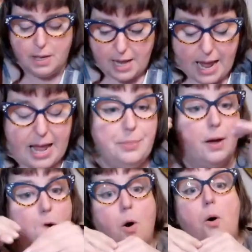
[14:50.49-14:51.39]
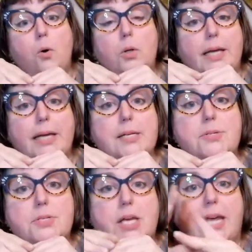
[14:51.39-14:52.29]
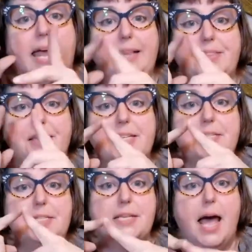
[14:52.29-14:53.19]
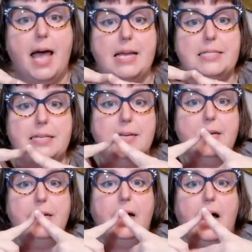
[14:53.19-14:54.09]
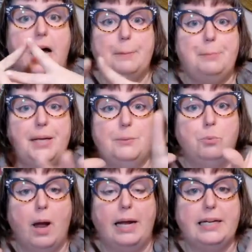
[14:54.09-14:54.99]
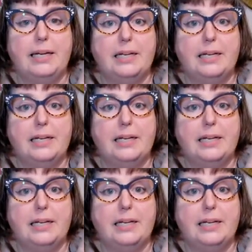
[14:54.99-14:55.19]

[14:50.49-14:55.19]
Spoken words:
and the goal is to get this set up and running